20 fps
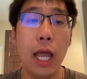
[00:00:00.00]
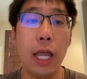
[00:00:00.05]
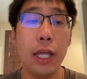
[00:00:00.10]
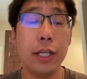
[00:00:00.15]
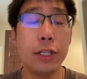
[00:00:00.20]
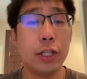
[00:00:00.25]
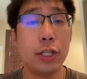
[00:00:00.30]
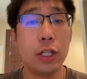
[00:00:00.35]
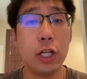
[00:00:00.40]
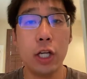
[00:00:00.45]

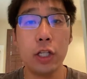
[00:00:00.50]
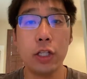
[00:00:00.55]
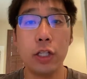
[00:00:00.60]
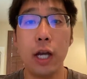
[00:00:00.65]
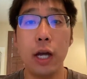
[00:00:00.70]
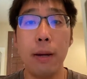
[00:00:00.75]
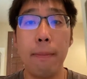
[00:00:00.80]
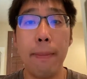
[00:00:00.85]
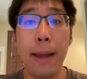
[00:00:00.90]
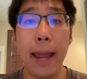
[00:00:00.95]
It's just
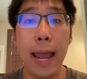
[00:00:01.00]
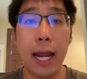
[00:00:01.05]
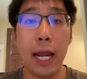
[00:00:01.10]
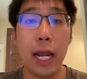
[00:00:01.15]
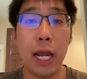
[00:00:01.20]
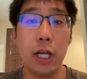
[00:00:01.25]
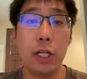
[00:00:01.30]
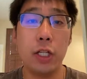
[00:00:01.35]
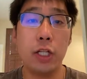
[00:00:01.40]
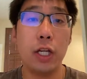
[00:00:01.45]
a
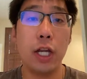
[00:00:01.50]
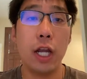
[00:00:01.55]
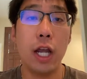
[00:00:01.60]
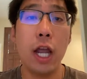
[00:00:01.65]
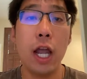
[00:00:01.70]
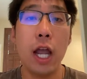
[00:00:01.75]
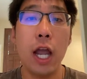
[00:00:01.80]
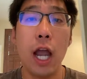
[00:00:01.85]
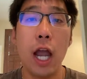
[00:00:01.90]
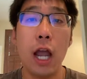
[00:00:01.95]
package.
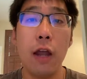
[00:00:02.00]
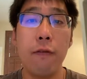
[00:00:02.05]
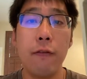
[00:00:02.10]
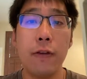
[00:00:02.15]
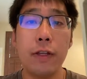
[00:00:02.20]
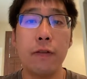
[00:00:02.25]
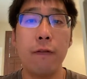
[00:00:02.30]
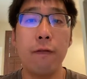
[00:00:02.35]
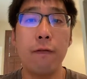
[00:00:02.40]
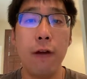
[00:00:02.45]
If
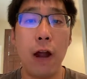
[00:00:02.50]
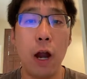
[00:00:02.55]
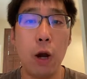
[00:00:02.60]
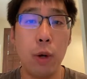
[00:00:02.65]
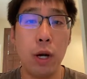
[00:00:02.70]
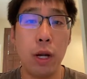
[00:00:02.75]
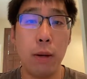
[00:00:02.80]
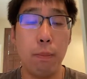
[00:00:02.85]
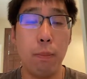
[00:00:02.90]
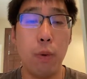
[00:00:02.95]
it's
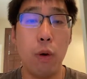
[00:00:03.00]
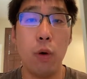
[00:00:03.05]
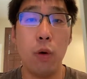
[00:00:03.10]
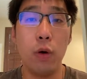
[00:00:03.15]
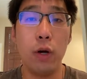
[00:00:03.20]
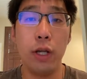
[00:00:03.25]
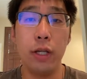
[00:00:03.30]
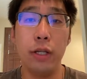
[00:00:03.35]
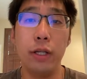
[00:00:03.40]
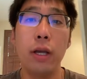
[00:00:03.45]
very
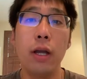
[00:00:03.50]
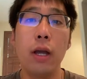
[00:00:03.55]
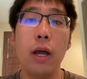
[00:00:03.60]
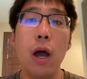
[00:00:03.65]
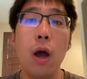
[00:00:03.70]
important,